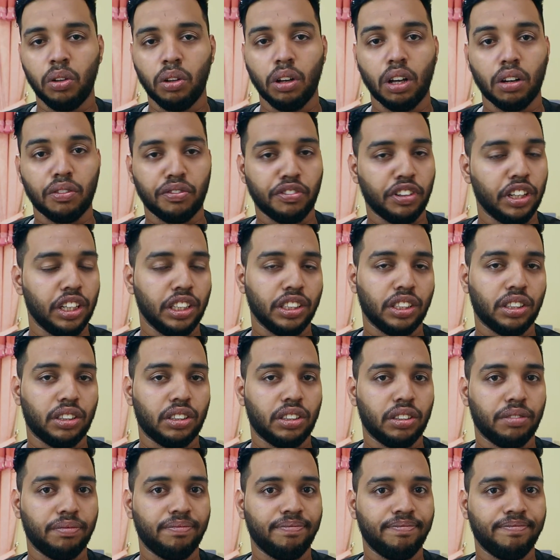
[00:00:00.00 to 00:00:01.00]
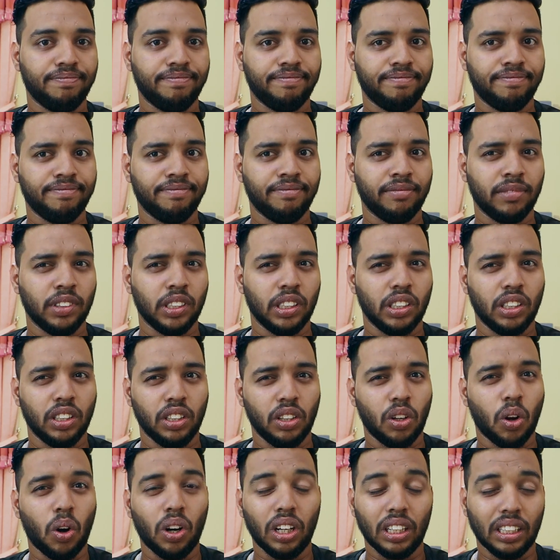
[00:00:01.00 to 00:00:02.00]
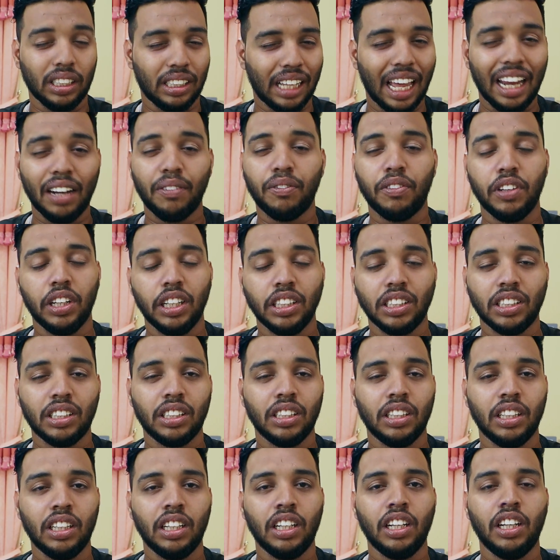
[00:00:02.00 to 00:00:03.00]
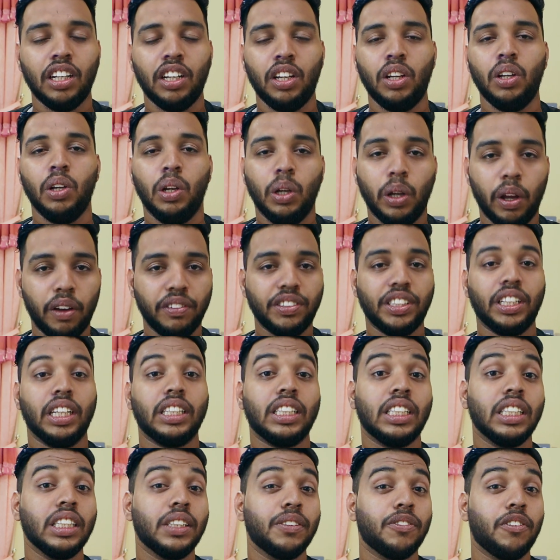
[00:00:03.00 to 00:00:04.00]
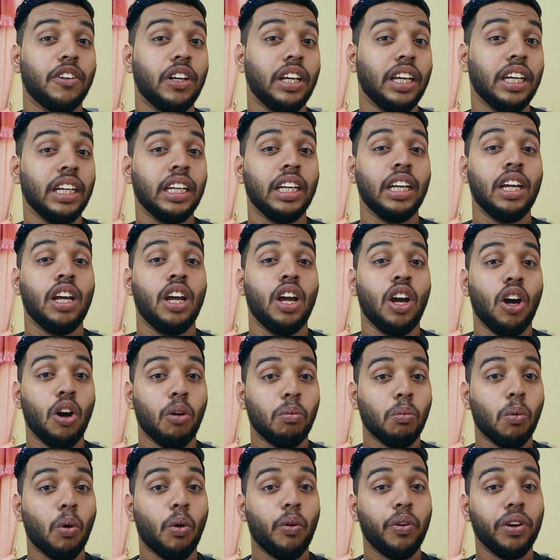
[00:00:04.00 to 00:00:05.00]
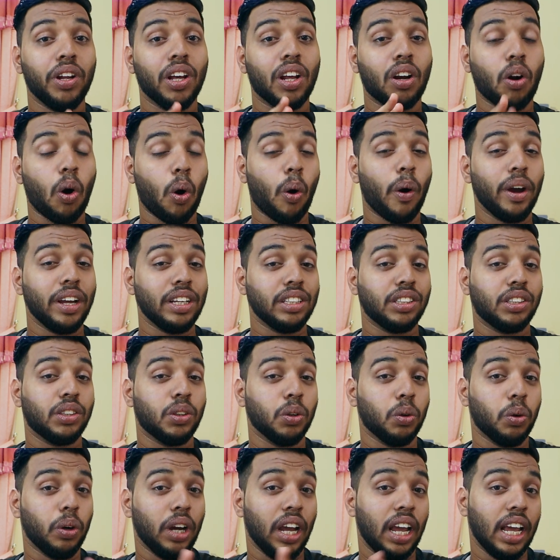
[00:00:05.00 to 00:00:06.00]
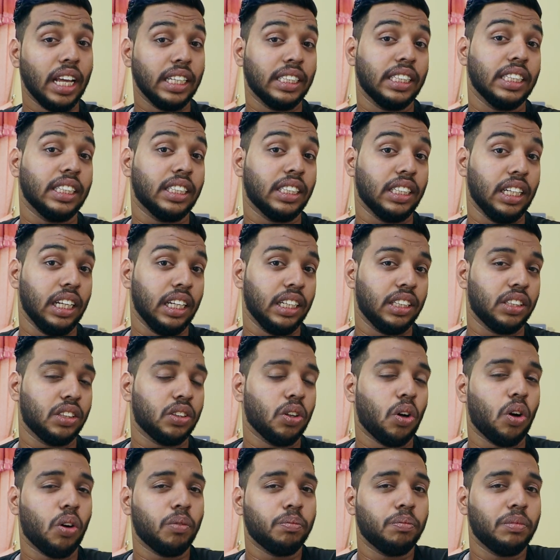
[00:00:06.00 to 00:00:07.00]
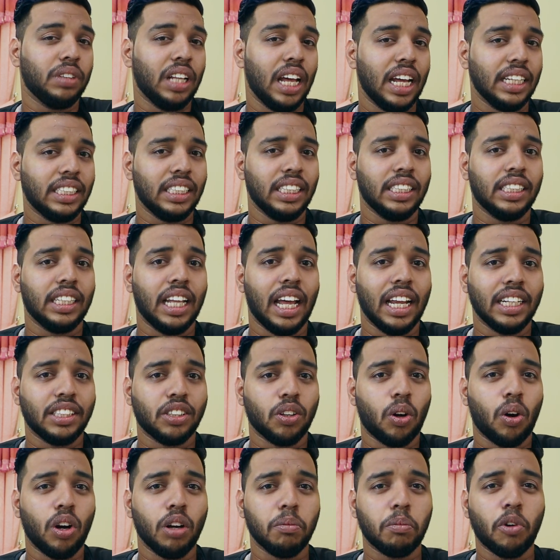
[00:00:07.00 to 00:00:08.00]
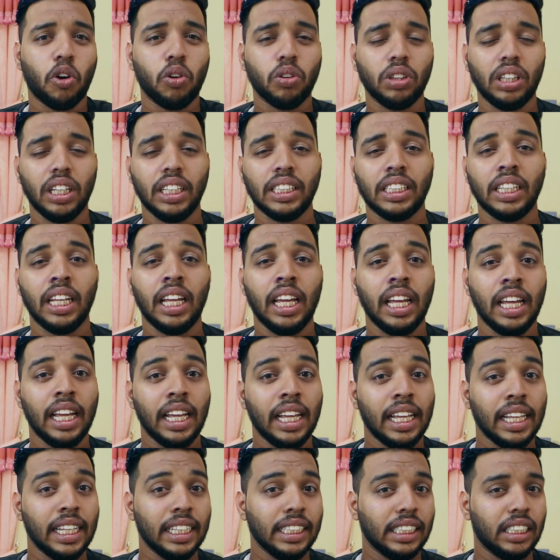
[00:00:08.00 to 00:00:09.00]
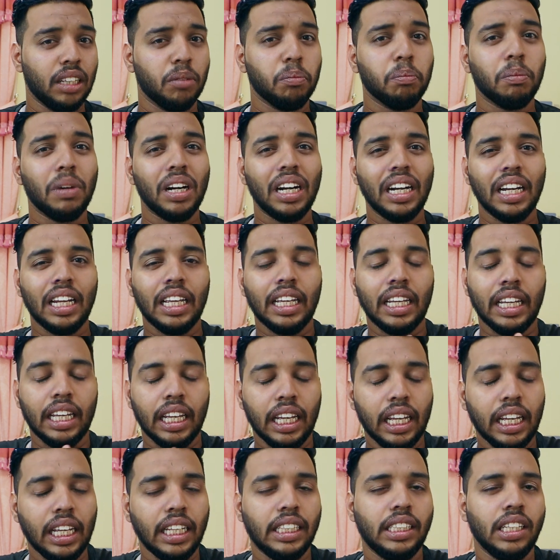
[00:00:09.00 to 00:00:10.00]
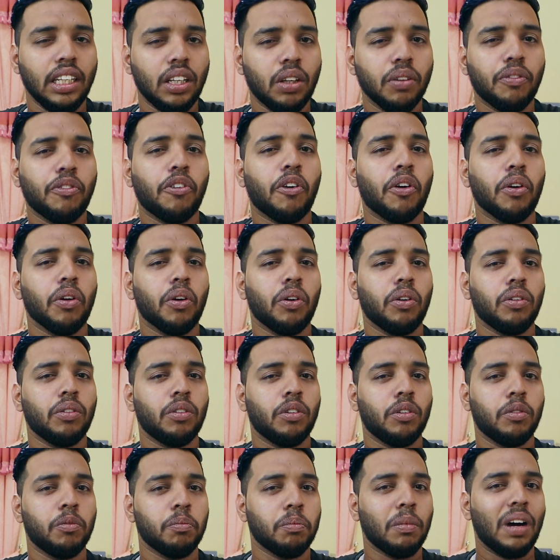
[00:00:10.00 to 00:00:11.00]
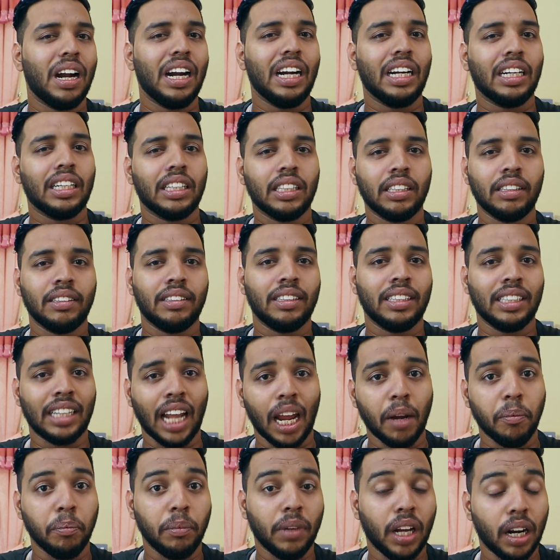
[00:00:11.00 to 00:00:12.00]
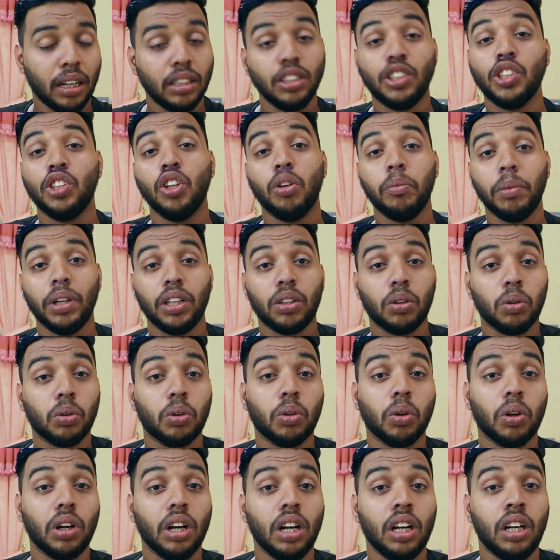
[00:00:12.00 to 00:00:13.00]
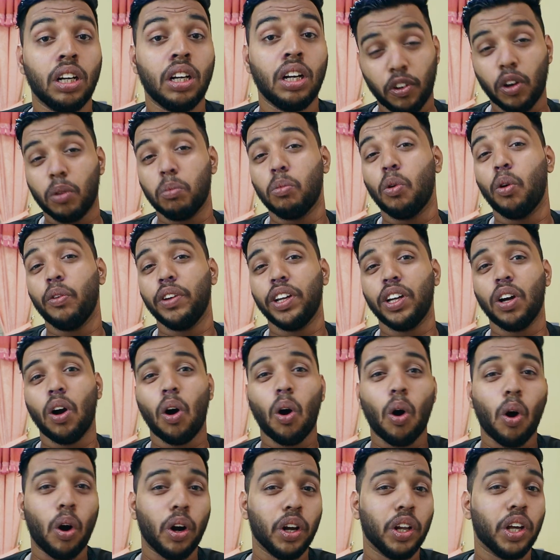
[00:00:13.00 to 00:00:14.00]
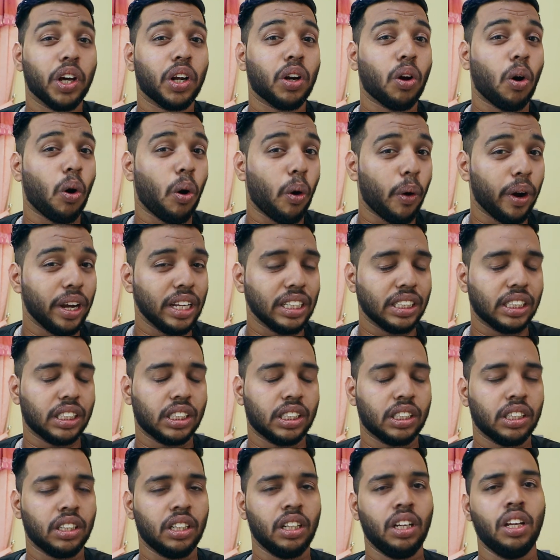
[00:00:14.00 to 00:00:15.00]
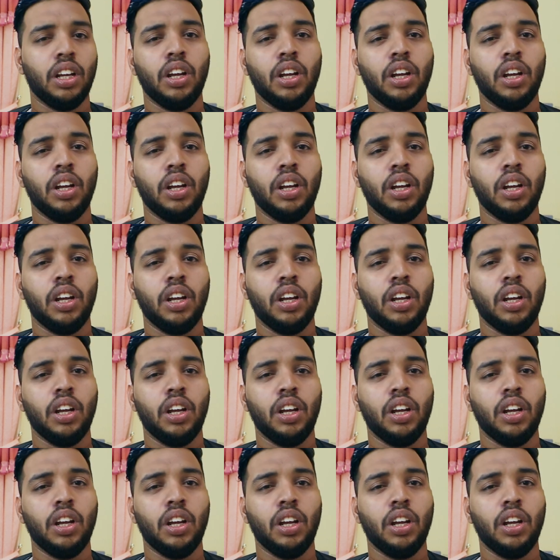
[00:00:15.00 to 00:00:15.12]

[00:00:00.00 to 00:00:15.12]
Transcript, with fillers: you are finished. Not that finished, you have successfully moved your OS to SSD. So that's it. That's all about this simple, easy to follow but time consuming tutorial for moving all your OS